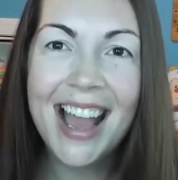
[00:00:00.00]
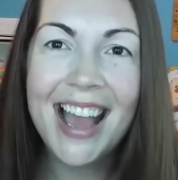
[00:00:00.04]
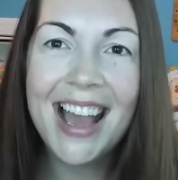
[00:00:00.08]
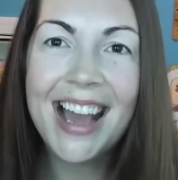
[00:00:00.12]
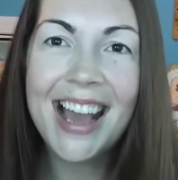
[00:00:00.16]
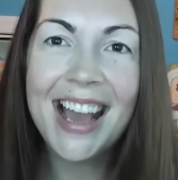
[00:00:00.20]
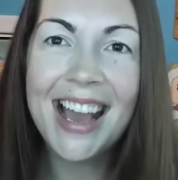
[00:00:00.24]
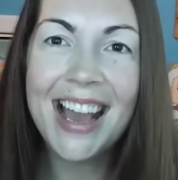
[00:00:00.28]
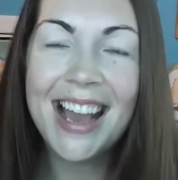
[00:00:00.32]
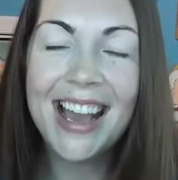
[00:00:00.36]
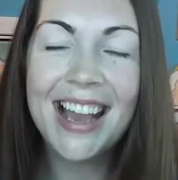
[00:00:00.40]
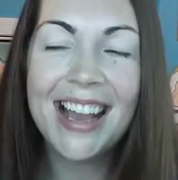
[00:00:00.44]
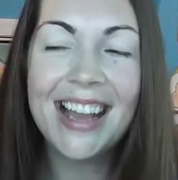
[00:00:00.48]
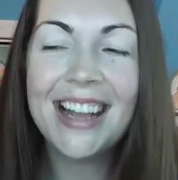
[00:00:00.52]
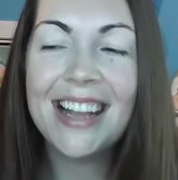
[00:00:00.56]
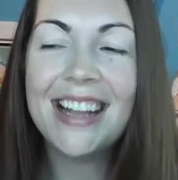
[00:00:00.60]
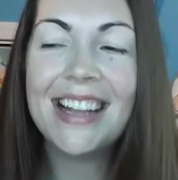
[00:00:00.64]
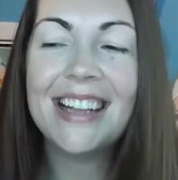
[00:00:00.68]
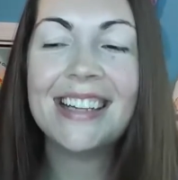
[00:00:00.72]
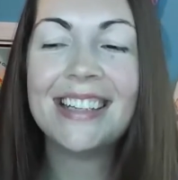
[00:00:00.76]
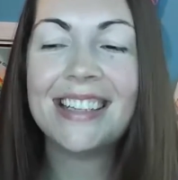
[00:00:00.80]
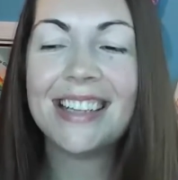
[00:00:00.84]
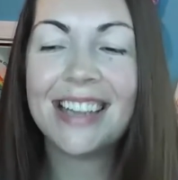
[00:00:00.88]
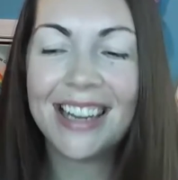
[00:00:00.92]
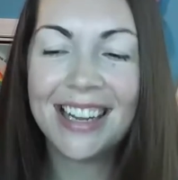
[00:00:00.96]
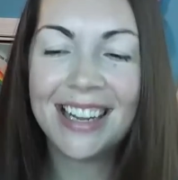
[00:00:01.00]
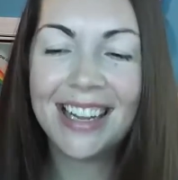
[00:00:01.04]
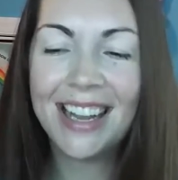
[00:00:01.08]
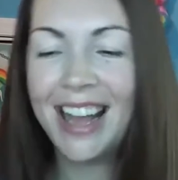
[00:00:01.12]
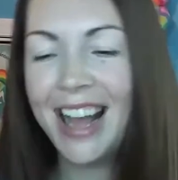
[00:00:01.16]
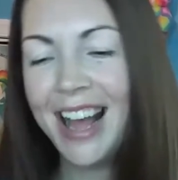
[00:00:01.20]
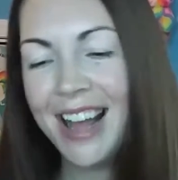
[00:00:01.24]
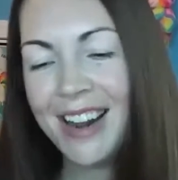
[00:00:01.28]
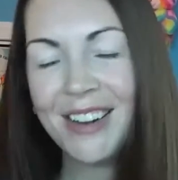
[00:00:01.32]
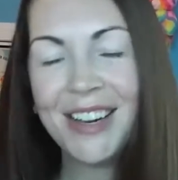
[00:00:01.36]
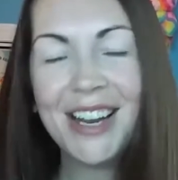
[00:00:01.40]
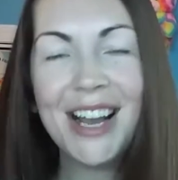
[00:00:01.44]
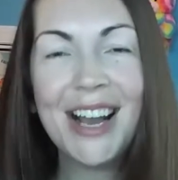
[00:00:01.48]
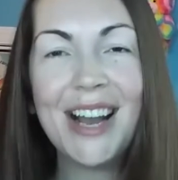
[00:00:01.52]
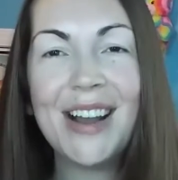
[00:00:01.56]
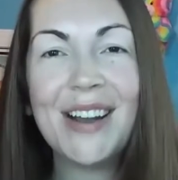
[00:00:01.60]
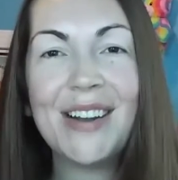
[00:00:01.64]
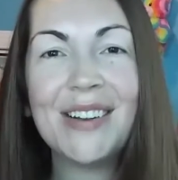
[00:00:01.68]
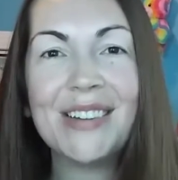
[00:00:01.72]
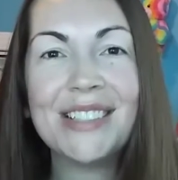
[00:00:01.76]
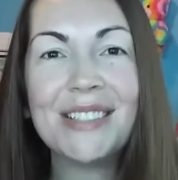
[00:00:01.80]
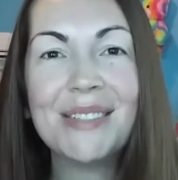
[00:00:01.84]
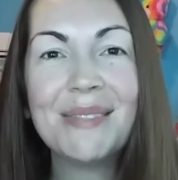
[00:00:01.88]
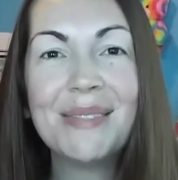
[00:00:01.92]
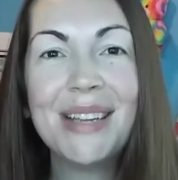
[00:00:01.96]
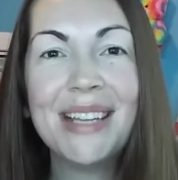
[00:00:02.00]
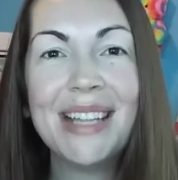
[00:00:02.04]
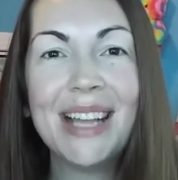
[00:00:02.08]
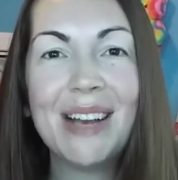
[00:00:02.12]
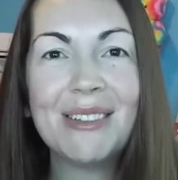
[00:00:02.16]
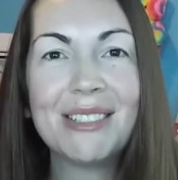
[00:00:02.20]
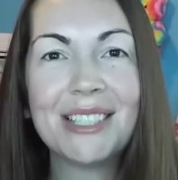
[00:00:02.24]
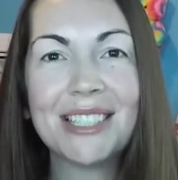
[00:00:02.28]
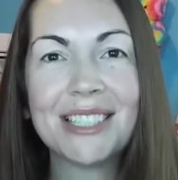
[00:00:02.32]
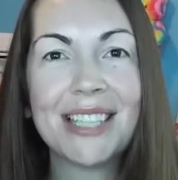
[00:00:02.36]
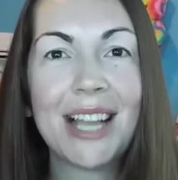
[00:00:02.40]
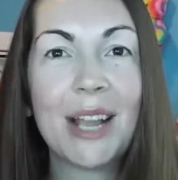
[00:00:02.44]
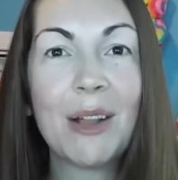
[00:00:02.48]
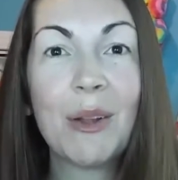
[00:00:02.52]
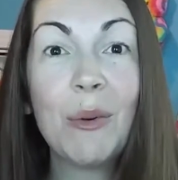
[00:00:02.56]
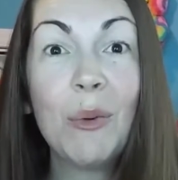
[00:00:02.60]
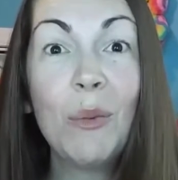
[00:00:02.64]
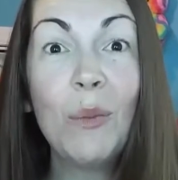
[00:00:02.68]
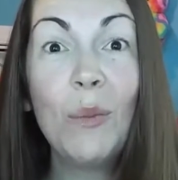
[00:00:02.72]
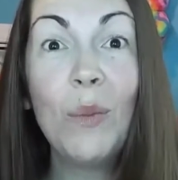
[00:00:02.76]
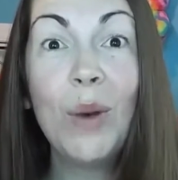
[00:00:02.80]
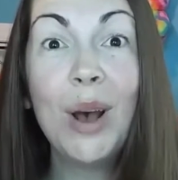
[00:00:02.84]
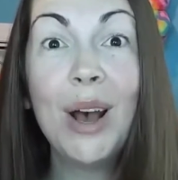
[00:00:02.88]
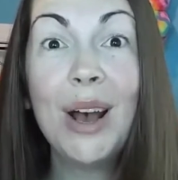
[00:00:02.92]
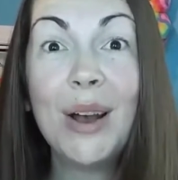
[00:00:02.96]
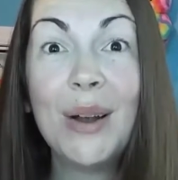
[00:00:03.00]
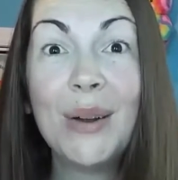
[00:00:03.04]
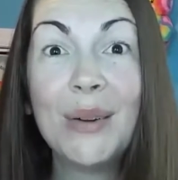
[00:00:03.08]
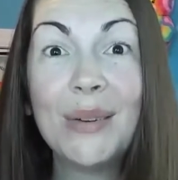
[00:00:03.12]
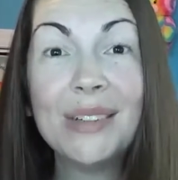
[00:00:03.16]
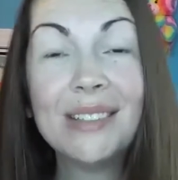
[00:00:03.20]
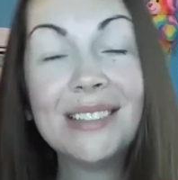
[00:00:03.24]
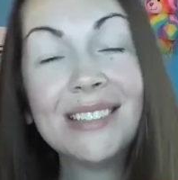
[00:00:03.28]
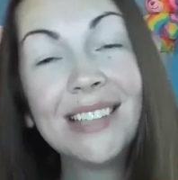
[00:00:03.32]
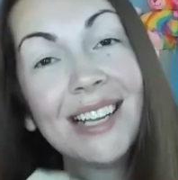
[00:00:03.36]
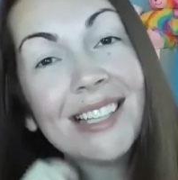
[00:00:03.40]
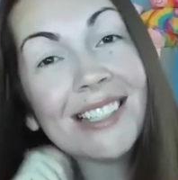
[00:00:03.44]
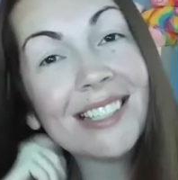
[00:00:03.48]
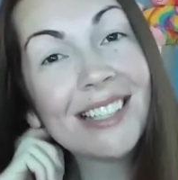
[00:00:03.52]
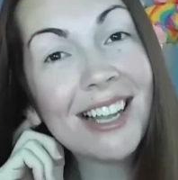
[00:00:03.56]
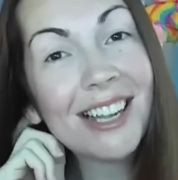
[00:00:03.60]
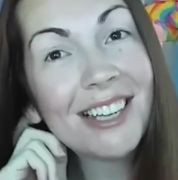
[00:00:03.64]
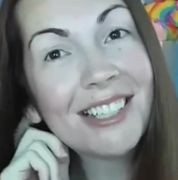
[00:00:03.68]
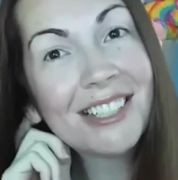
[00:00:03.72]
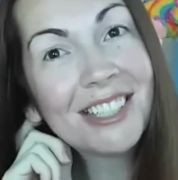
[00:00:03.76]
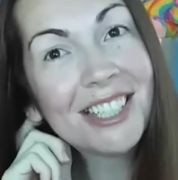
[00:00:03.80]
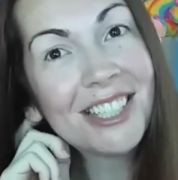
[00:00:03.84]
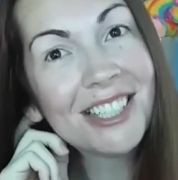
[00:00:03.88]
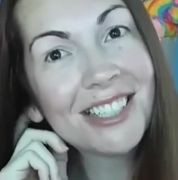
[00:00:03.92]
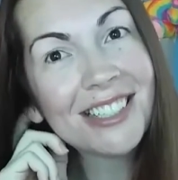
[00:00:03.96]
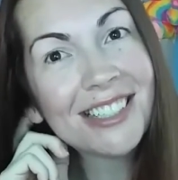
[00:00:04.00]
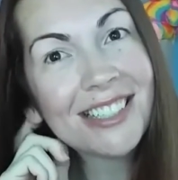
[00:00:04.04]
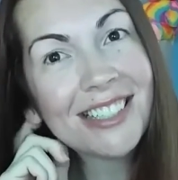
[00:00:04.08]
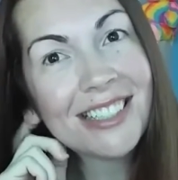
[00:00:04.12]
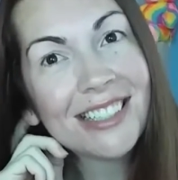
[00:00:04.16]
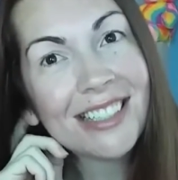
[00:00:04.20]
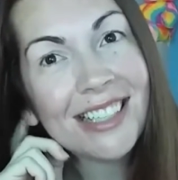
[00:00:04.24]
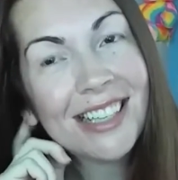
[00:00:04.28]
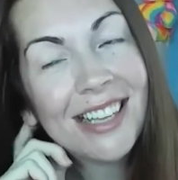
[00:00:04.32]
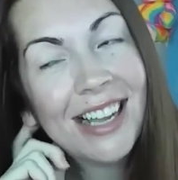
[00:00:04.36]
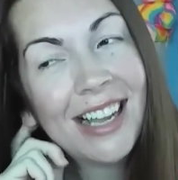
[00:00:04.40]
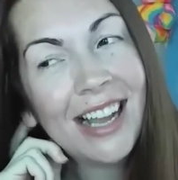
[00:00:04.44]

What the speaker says: And I don't know, to me that was just like, whoa, that's a lot of shirts.